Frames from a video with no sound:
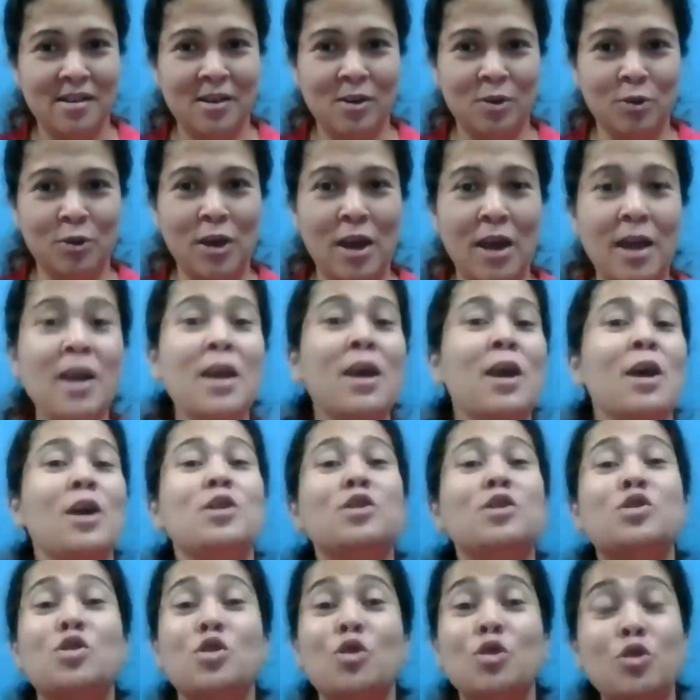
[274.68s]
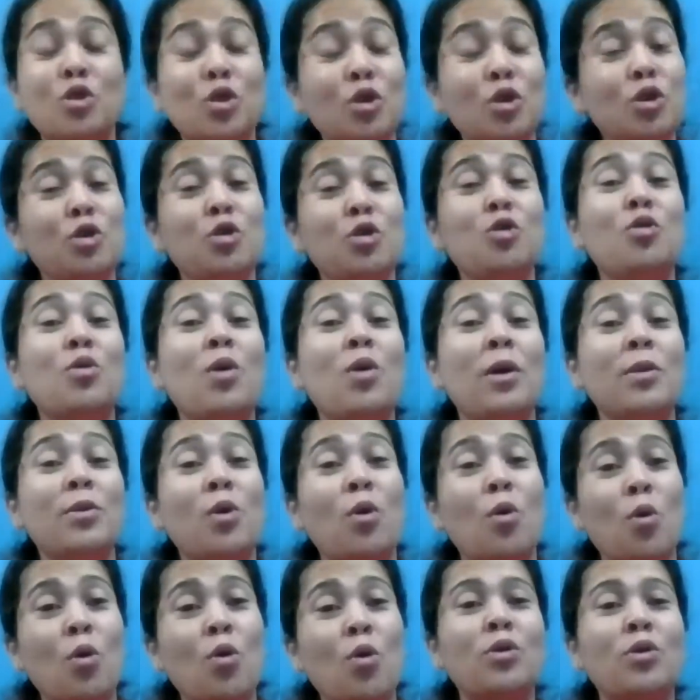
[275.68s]
Okay, so you are
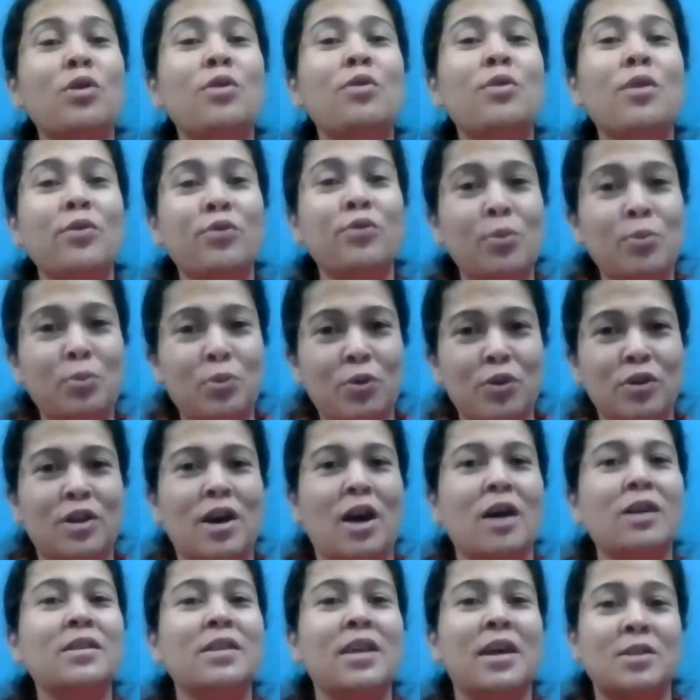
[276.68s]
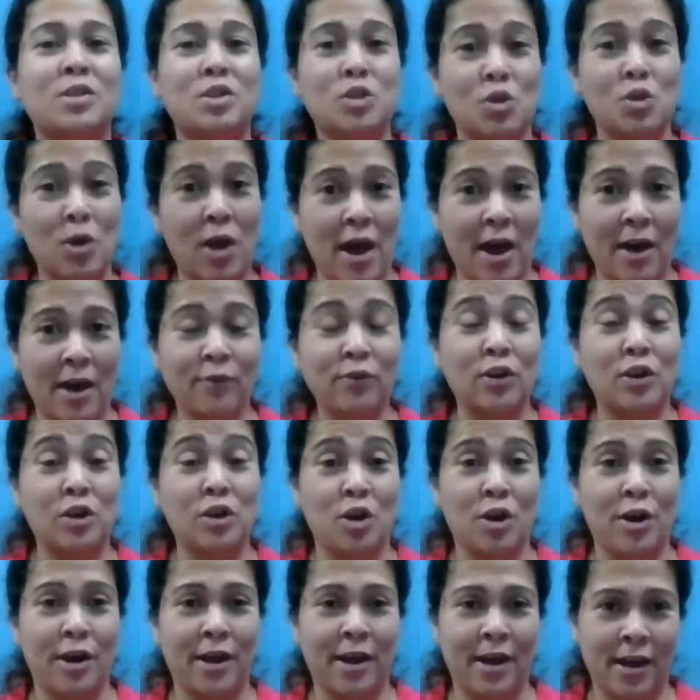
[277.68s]
the owner of the product that you have in
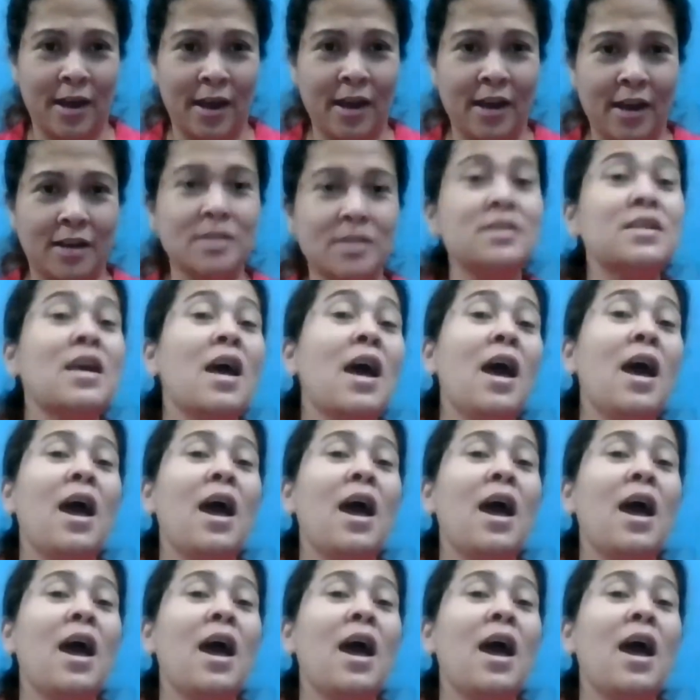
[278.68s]
your hands,